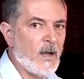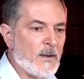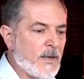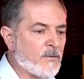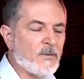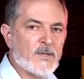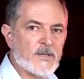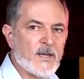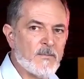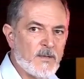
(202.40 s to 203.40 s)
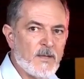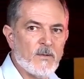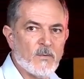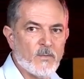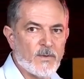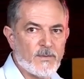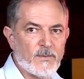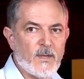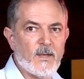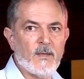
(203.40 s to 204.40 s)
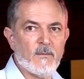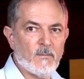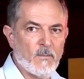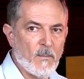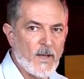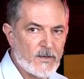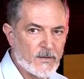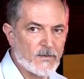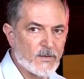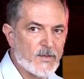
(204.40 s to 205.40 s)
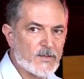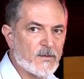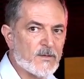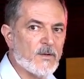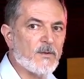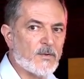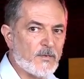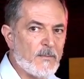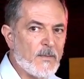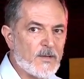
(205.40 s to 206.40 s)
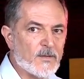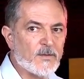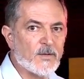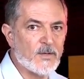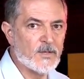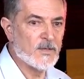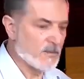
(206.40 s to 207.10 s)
I'm going to do the same thing with the major thirds, so 3 major thirds.